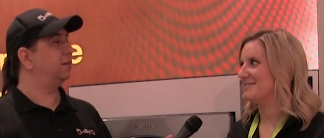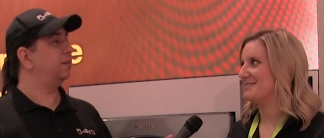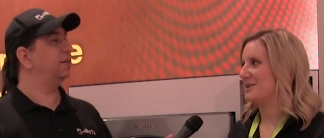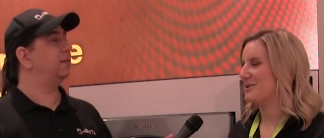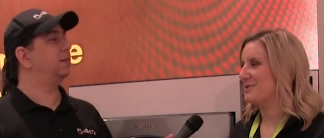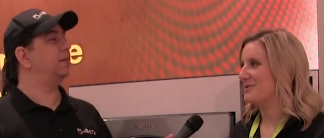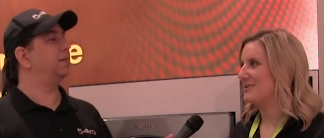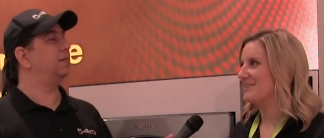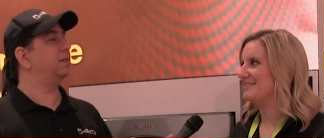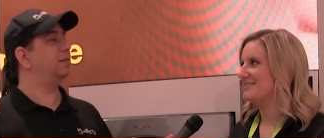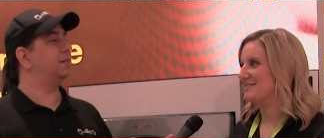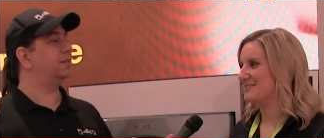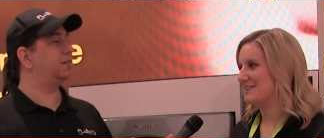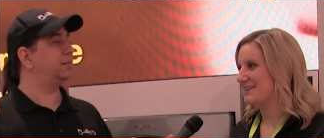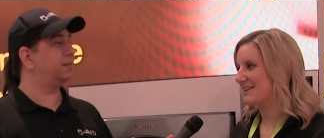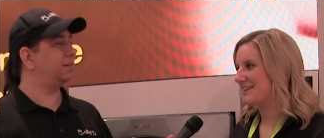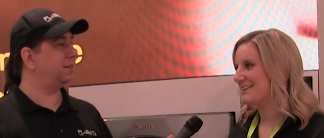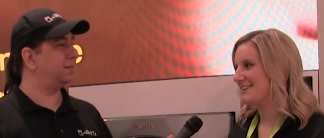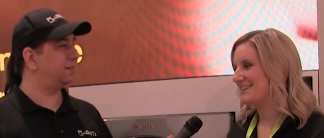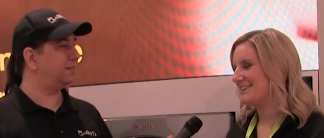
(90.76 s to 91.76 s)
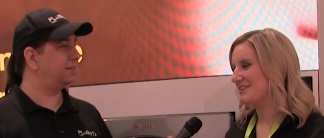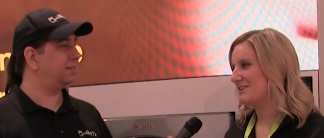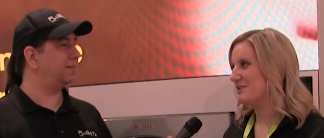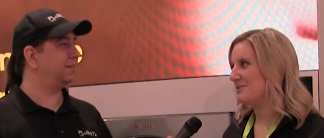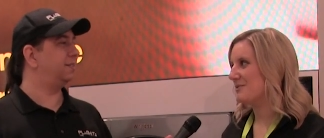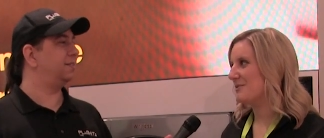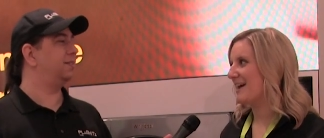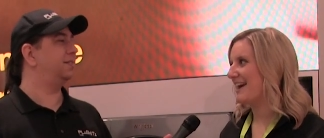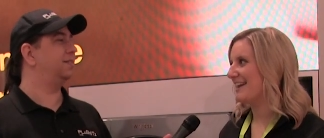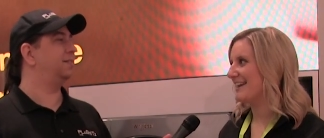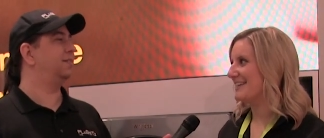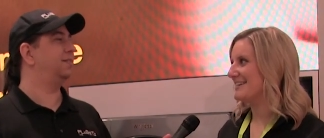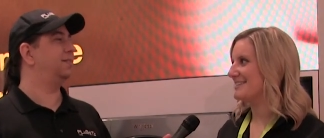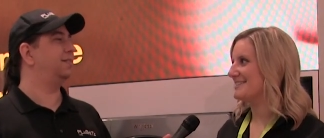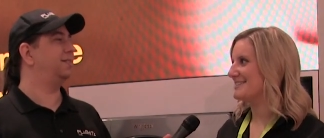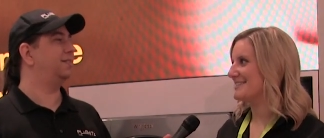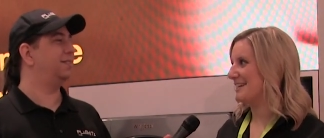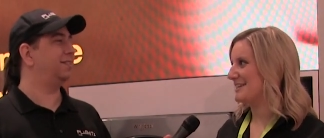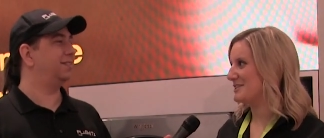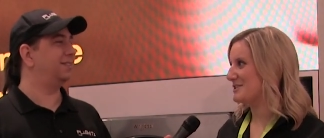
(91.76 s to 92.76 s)
Speaker 1: so it's a new way to
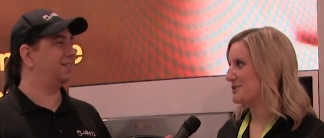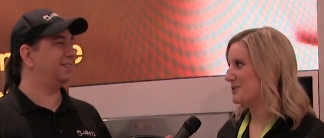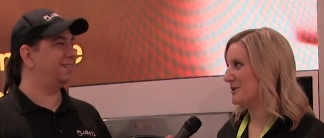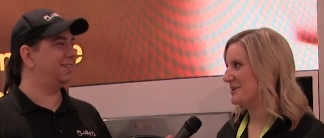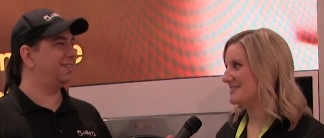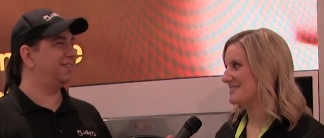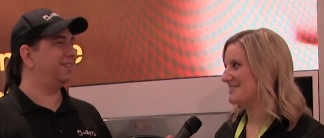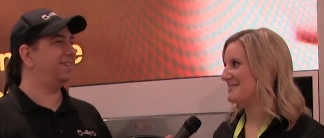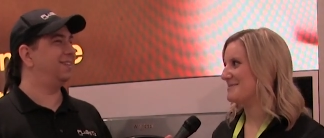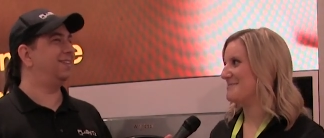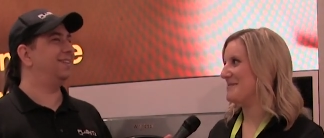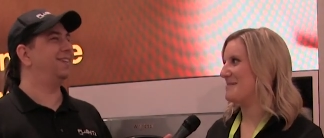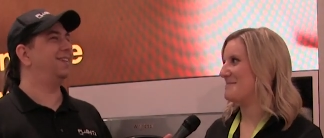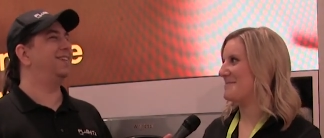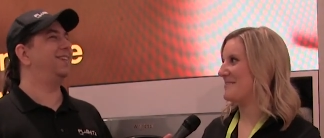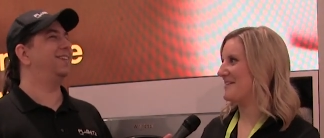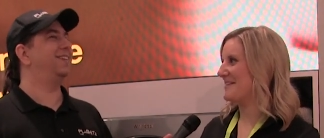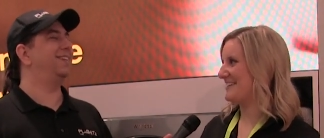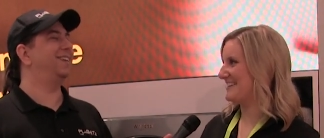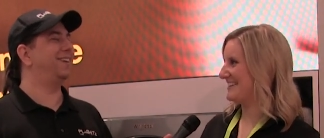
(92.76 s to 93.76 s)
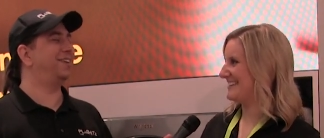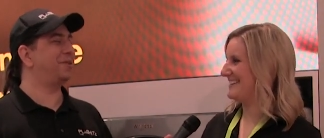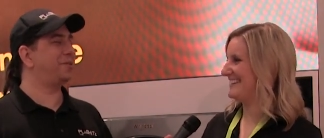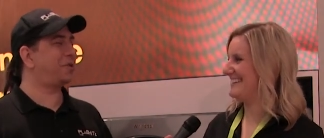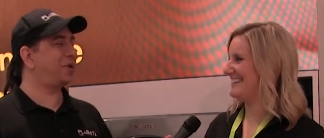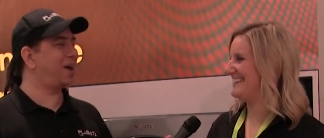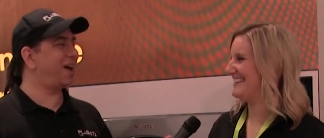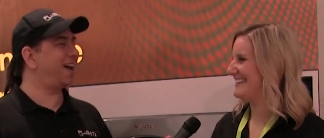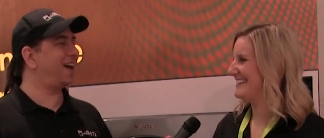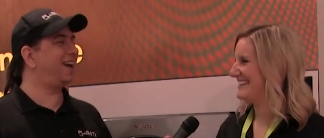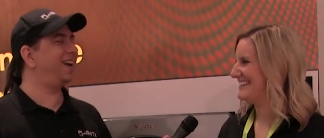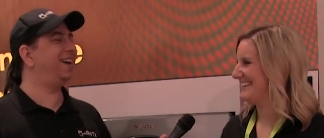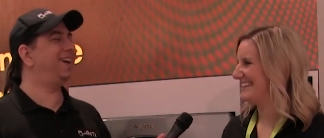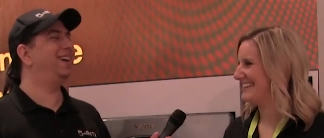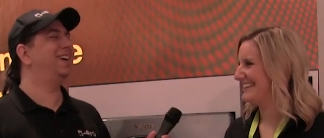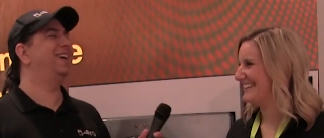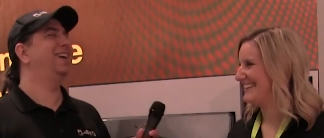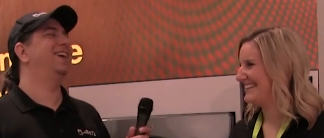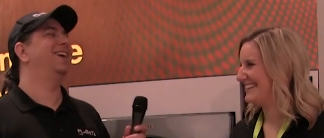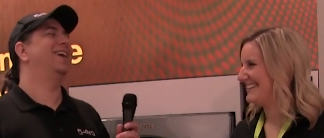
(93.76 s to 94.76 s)
send chores to people.
Speaker 2: Okay.
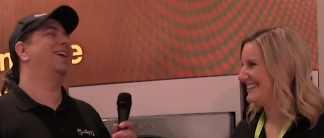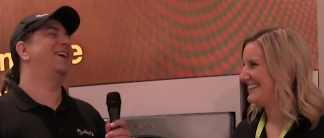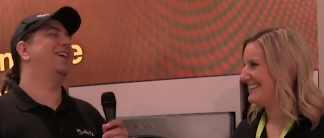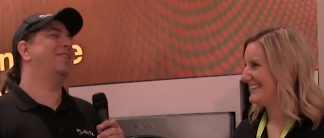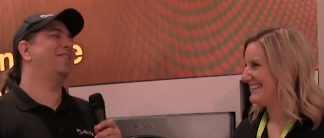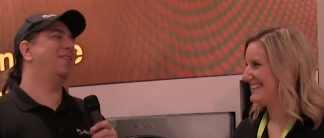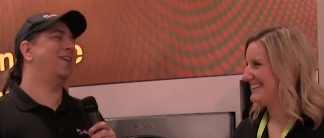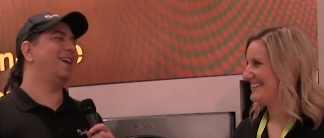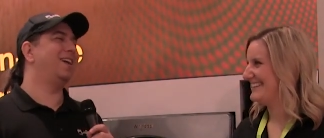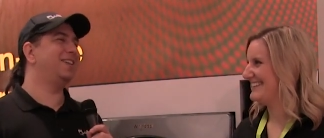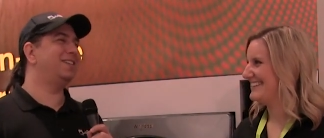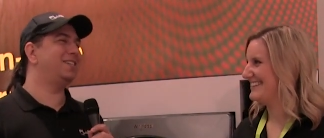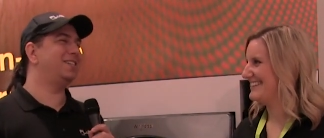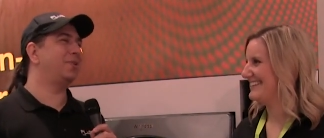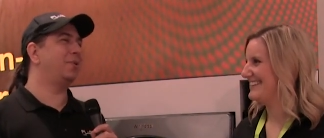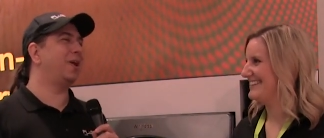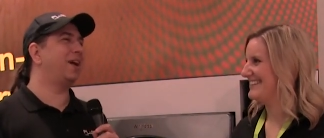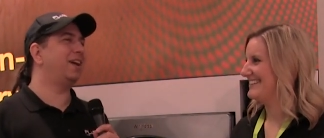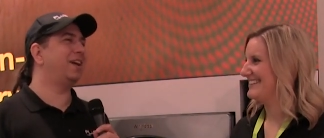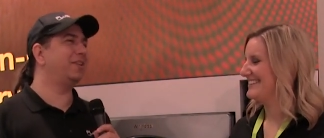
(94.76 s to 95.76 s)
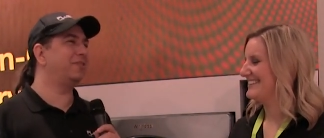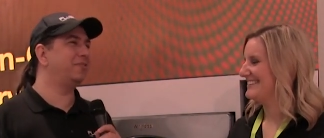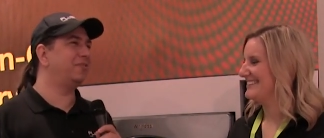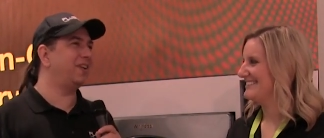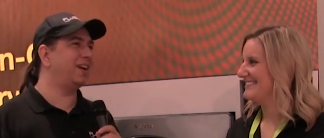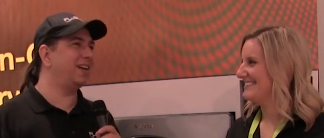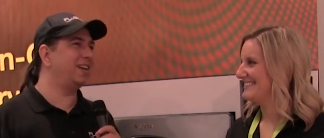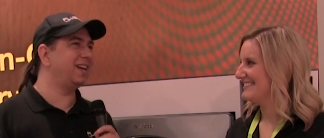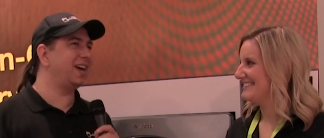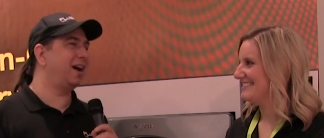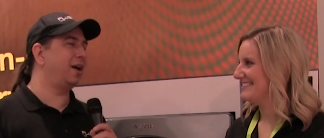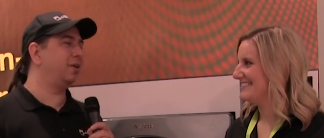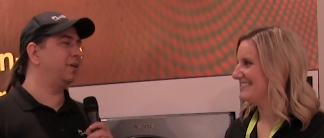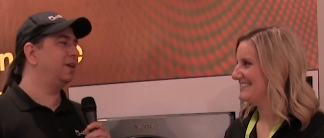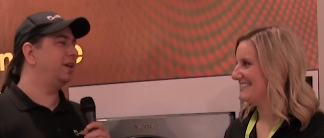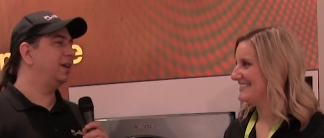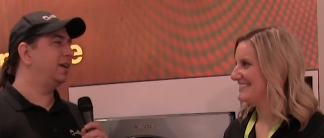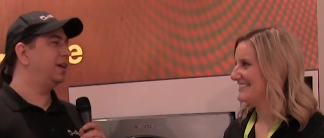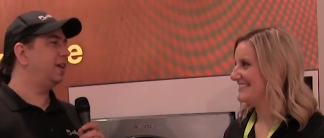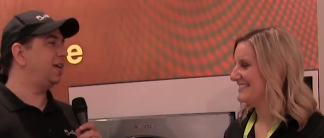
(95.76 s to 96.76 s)
All right, so I can find out,
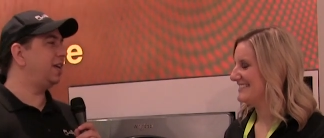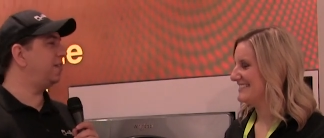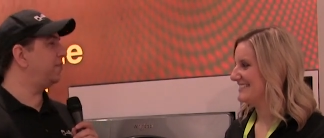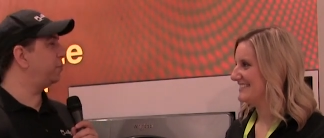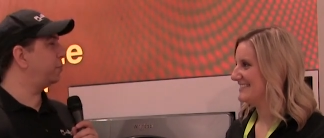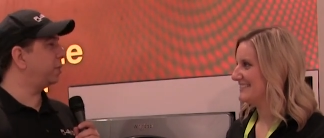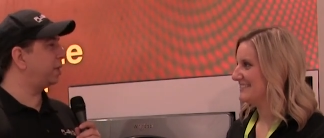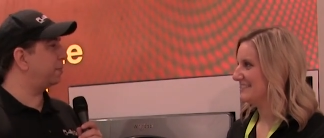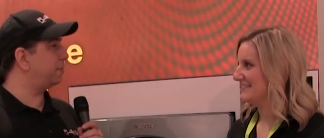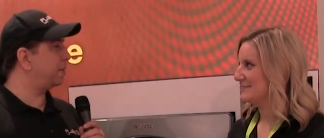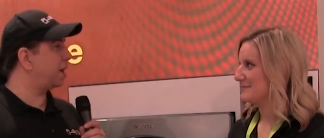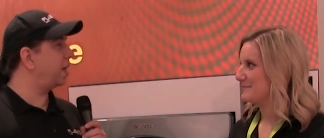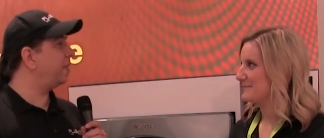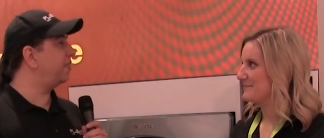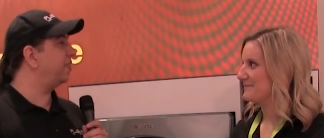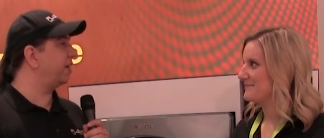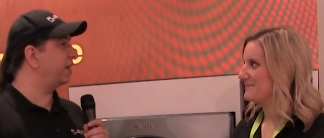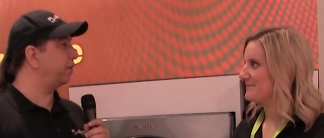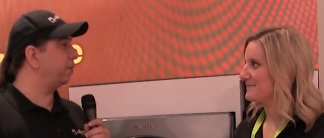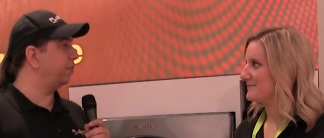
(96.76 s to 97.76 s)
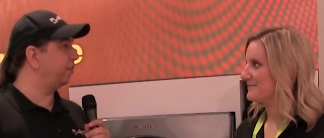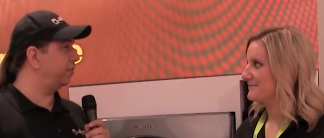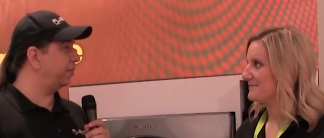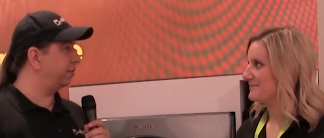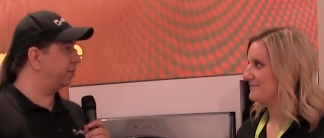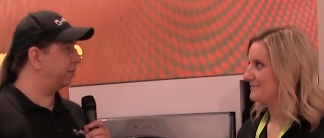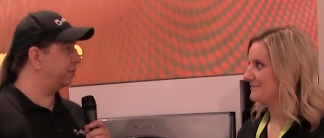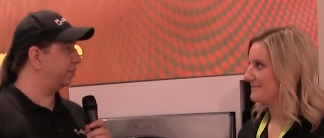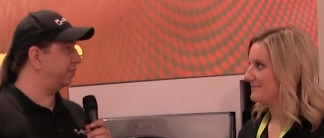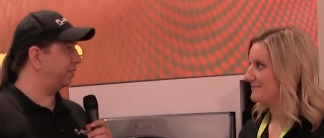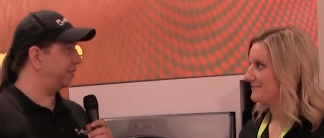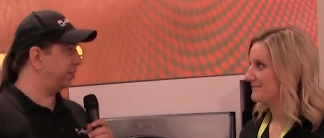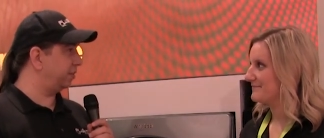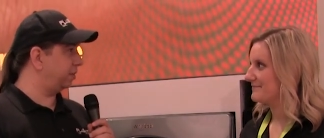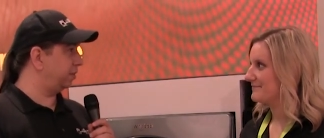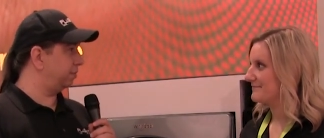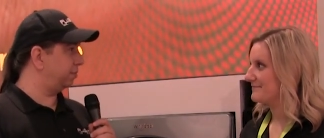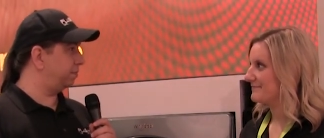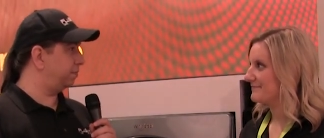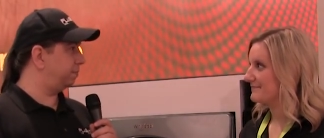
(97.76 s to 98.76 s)
even when I'm not there, that the, the,
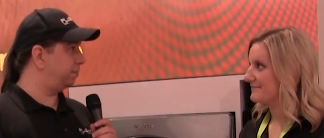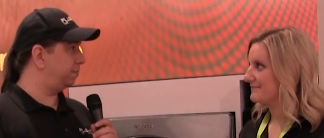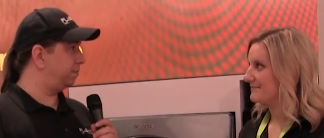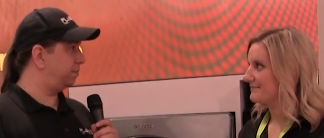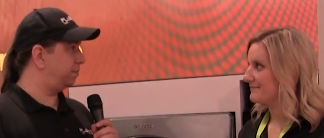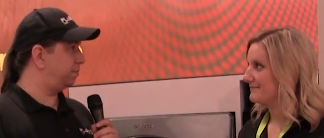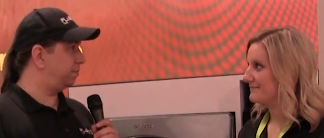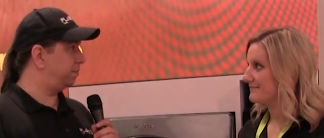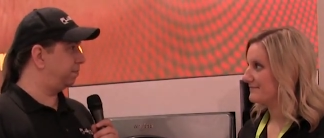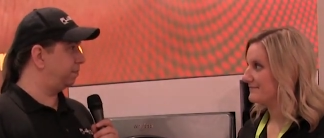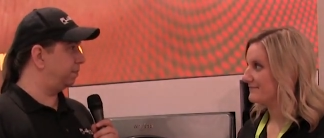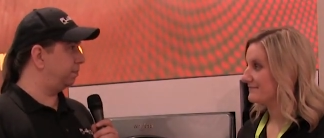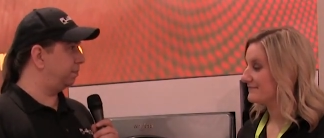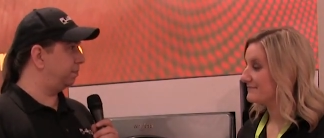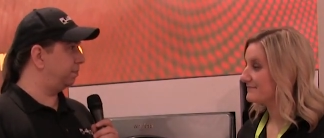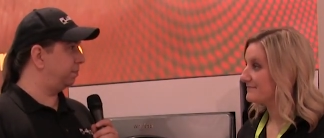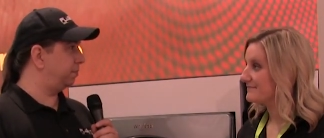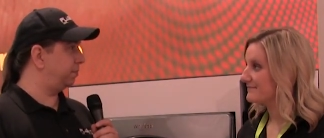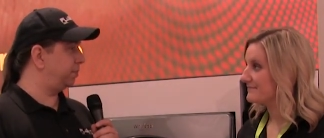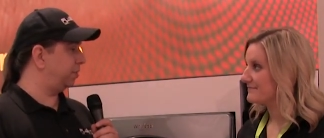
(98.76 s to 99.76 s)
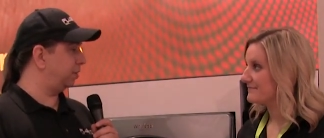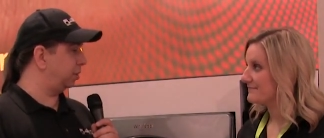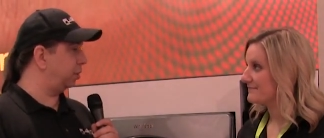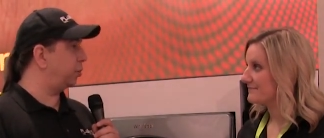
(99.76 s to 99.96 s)
the, the